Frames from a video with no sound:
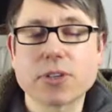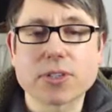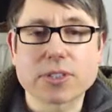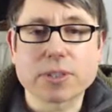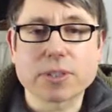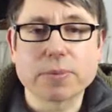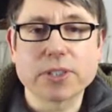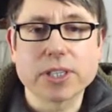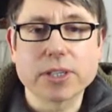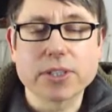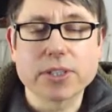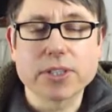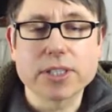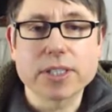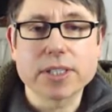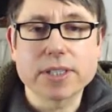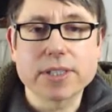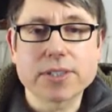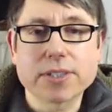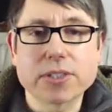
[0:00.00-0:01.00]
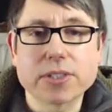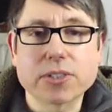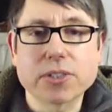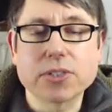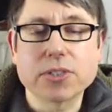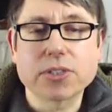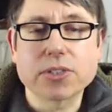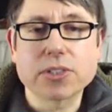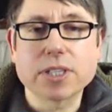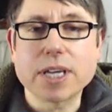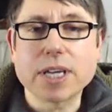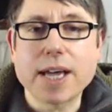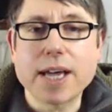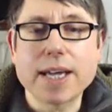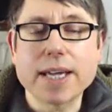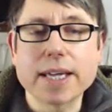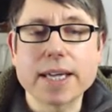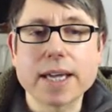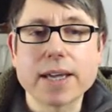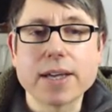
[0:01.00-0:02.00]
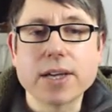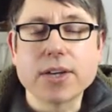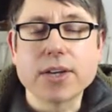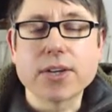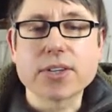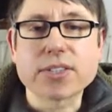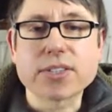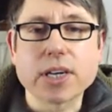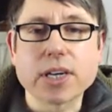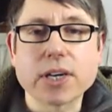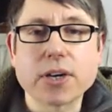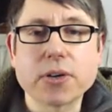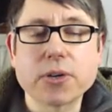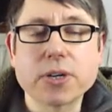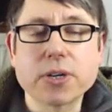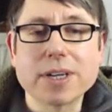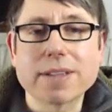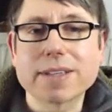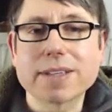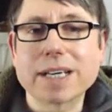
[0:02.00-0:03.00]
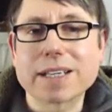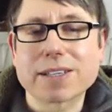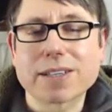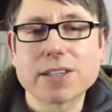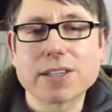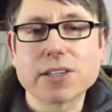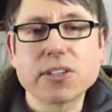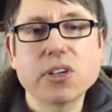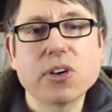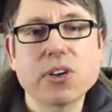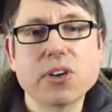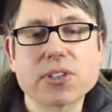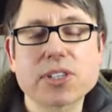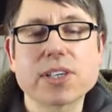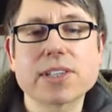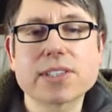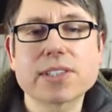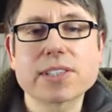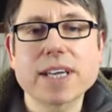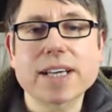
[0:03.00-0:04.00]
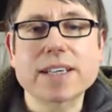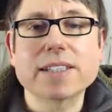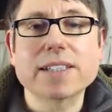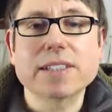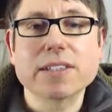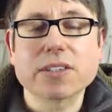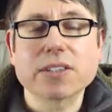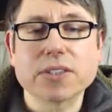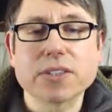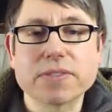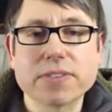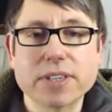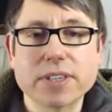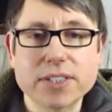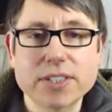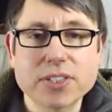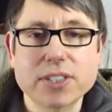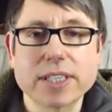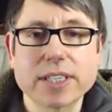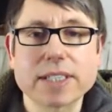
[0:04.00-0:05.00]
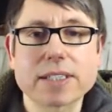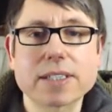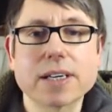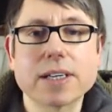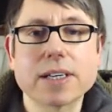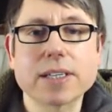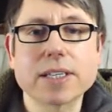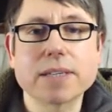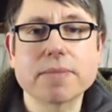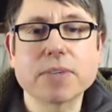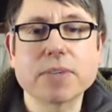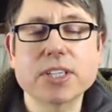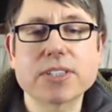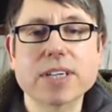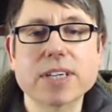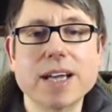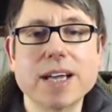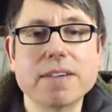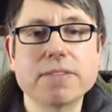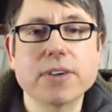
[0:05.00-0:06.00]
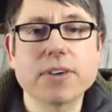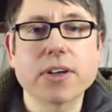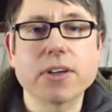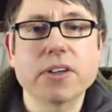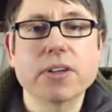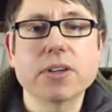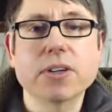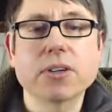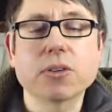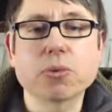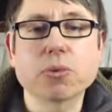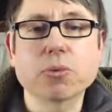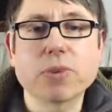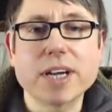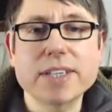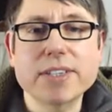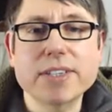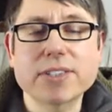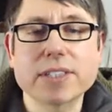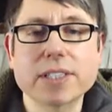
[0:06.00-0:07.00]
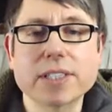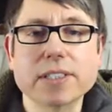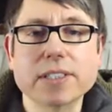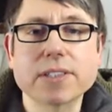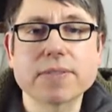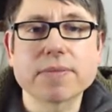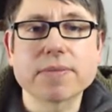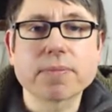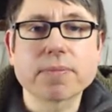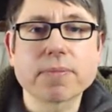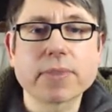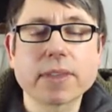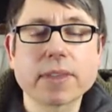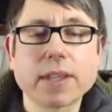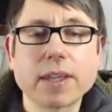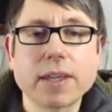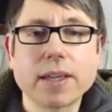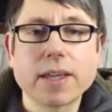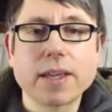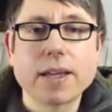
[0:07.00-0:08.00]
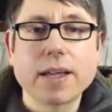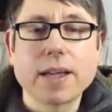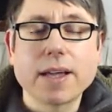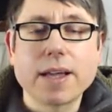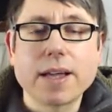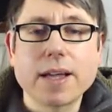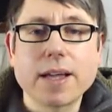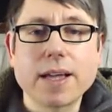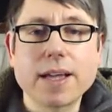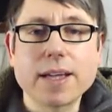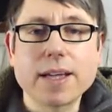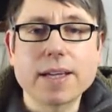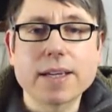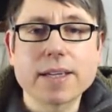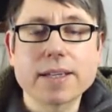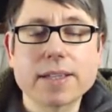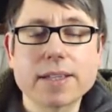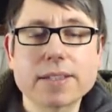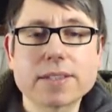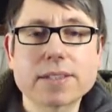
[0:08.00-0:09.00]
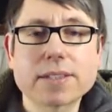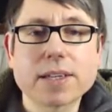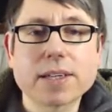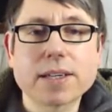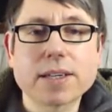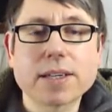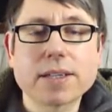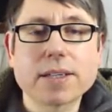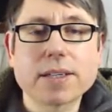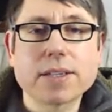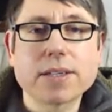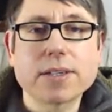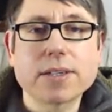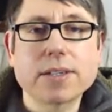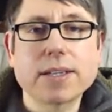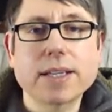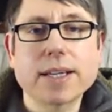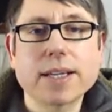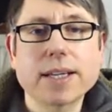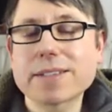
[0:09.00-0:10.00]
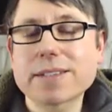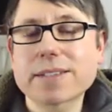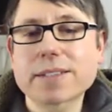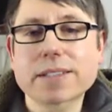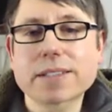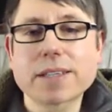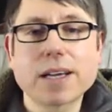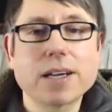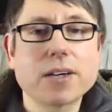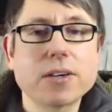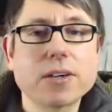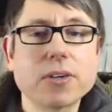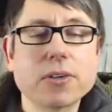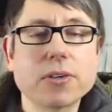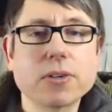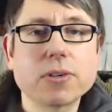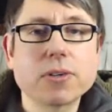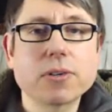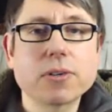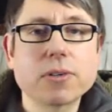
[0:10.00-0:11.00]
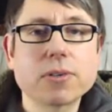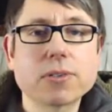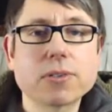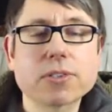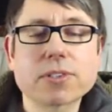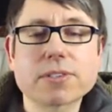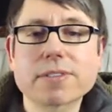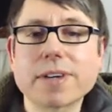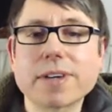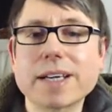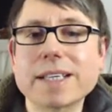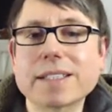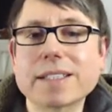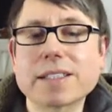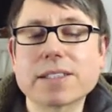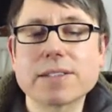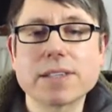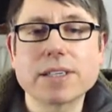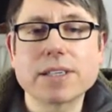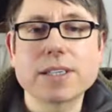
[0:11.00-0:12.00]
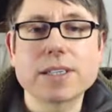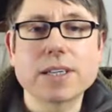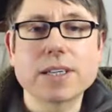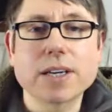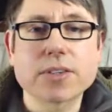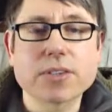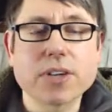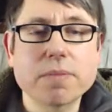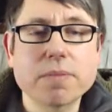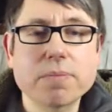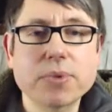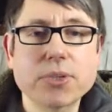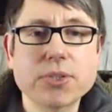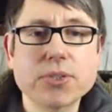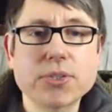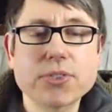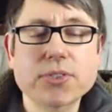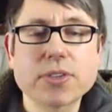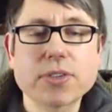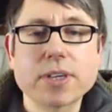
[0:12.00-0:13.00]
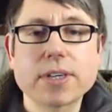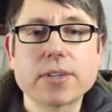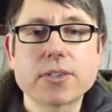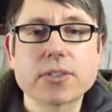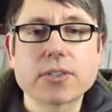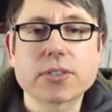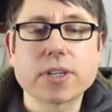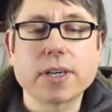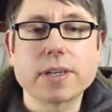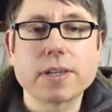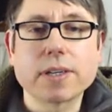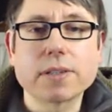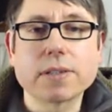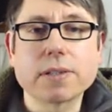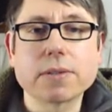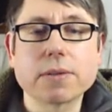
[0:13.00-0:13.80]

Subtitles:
we're going to listen to today, so that not a second of listening time is ever wasted. And let's go straight to the examples. So